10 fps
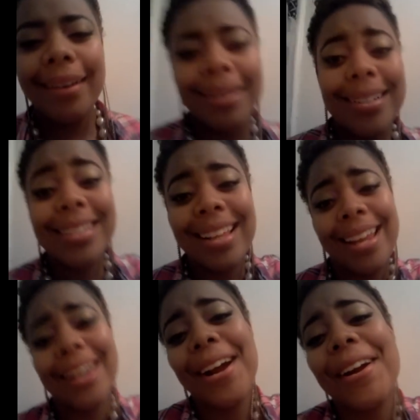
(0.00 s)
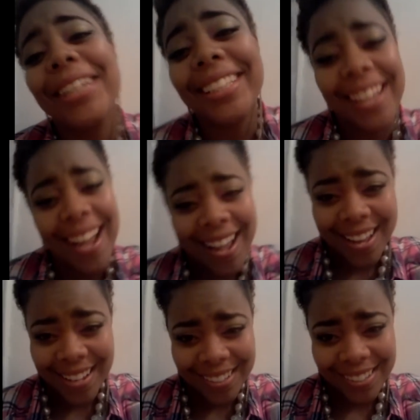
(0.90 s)
stay encouraged,
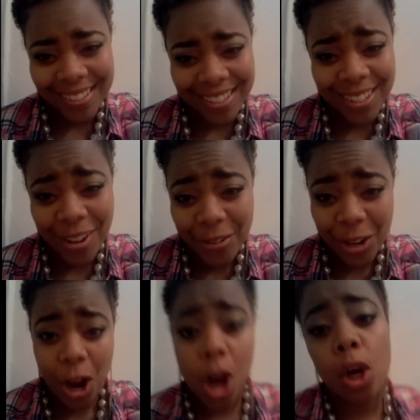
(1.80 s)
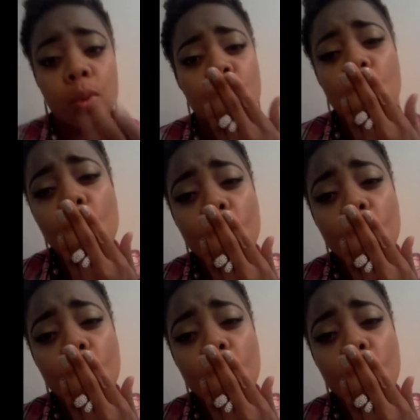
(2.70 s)
guys. Love y'all. Mm.